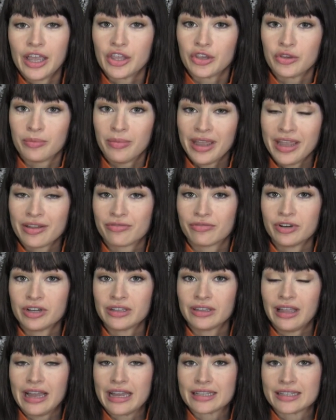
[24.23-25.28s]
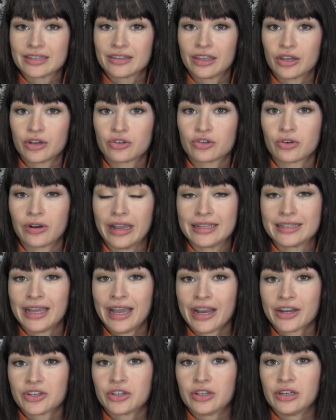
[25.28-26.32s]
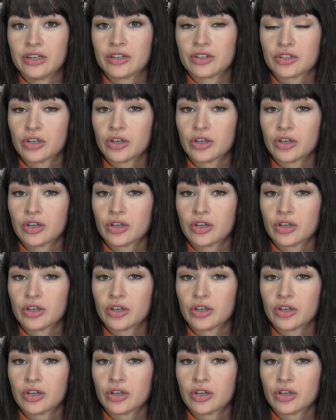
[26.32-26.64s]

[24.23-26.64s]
you may have realized that your transaction